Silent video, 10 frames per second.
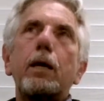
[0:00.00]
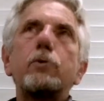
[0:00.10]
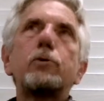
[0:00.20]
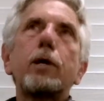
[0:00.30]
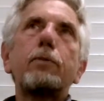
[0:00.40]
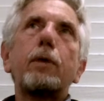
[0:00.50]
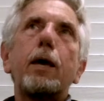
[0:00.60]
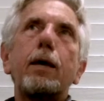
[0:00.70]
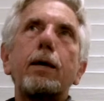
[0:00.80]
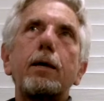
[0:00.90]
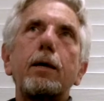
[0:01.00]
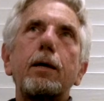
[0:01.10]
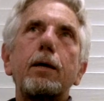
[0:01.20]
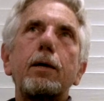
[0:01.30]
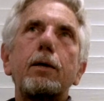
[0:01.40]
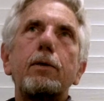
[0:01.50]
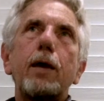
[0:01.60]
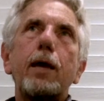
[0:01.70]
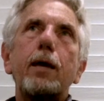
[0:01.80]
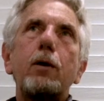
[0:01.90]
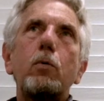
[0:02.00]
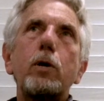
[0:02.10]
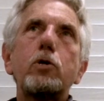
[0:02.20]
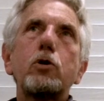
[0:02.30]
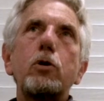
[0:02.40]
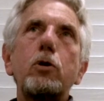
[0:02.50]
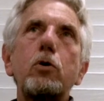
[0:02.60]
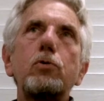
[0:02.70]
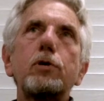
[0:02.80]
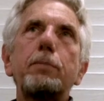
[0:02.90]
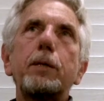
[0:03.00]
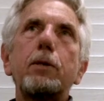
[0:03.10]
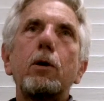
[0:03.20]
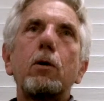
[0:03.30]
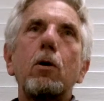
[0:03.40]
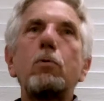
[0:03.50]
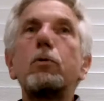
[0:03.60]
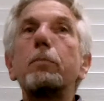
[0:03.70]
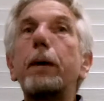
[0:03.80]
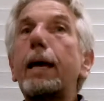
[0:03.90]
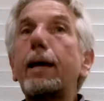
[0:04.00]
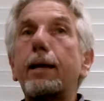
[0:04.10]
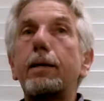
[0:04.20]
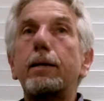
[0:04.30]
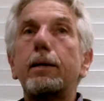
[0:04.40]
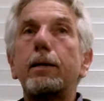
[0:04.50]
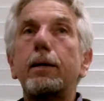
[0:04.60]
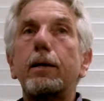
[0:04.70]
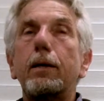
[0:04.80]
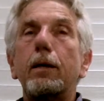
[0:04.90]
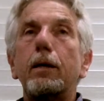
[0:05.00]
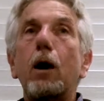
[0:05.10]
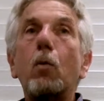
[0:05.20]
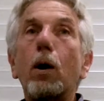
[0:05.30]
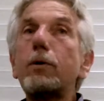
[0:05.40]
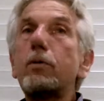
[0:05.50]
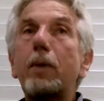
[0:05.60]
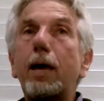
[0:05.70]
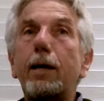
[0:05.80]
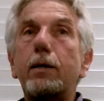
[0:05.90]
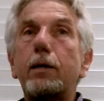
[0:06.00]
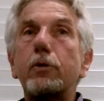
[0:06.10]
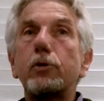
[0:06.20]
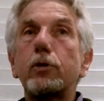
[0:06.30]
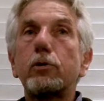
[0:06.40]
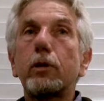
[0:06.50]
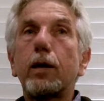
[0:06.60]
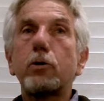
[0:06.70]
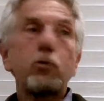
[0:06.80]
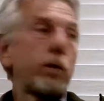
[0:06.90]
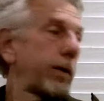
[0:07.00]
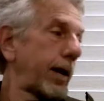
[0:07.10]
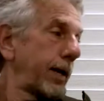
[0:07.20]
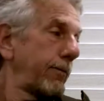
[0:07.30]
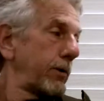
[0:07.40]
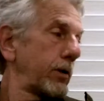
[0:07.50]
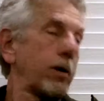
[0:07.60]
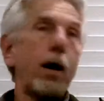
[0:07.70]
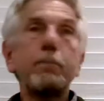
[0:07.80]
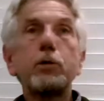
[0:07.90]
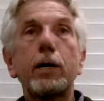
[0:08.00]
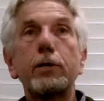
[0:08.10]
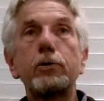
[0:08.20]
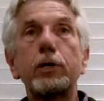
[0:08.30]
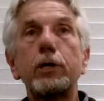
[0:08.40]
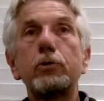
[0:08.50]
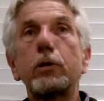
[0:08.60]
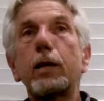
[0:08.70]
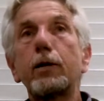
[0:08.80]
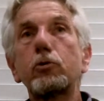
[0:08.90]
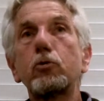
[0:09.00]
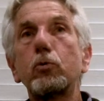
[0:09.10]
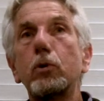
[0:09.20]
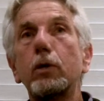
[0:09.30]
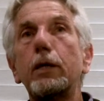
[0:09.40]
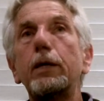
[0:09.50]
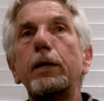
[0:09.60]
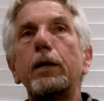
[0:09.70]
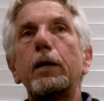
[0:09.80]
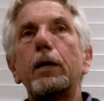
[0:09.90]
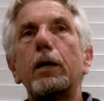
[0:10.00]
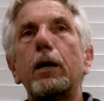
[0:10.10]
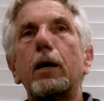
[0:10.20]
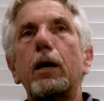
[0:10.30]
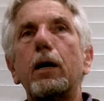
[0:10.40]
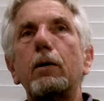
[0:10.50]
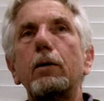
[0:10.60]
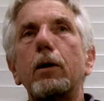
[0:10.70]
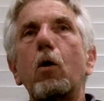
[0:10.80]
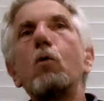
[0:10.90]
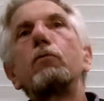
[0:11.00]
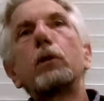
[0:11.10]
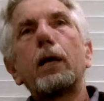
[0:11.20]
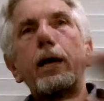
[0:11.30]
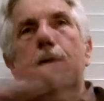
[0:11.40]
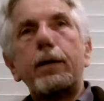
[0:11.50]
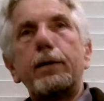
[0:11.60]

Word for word: is that they, they, we should use them in their own domain. Now, one domain is intellectual, and I gave you an object is an intellectual uh, overlay.